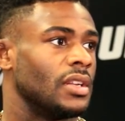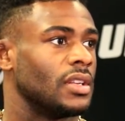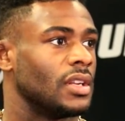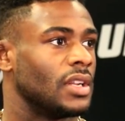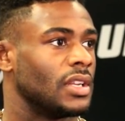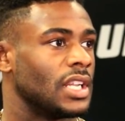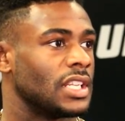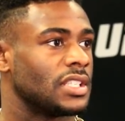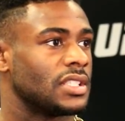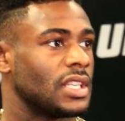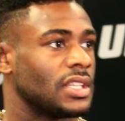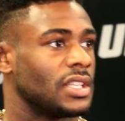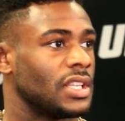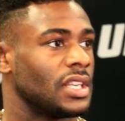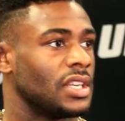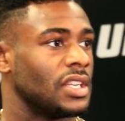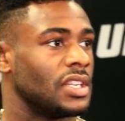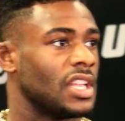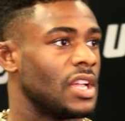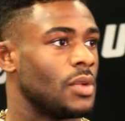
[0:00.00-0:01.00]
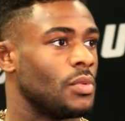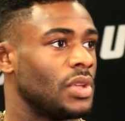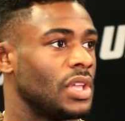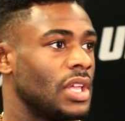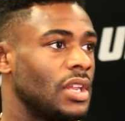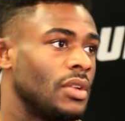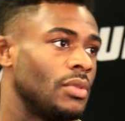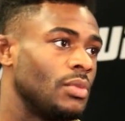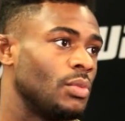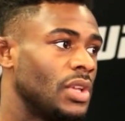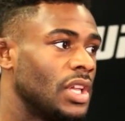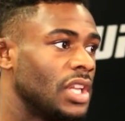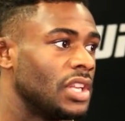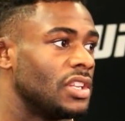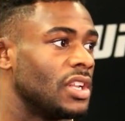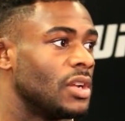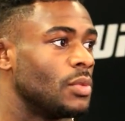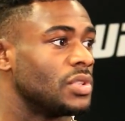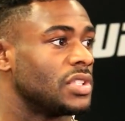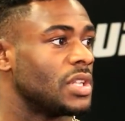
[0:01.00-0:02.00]
You know, that's at the end of the day, we get it
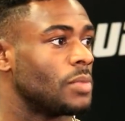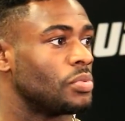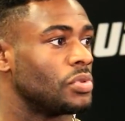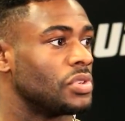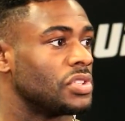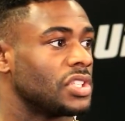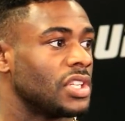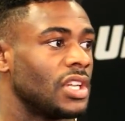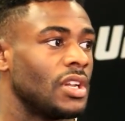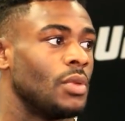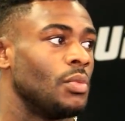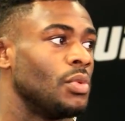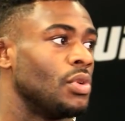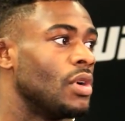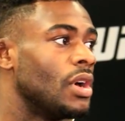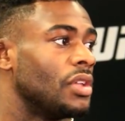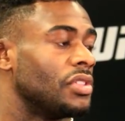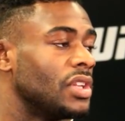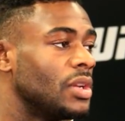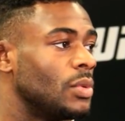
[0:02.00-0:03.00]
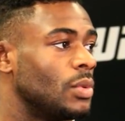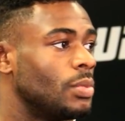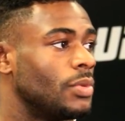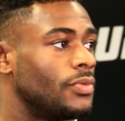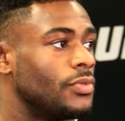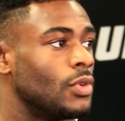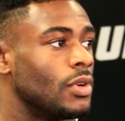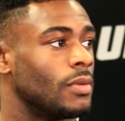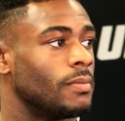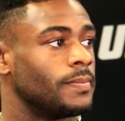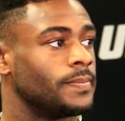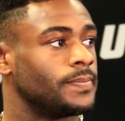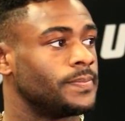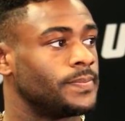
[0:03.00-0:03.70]
done. We step on the scale and we go out there and we perform.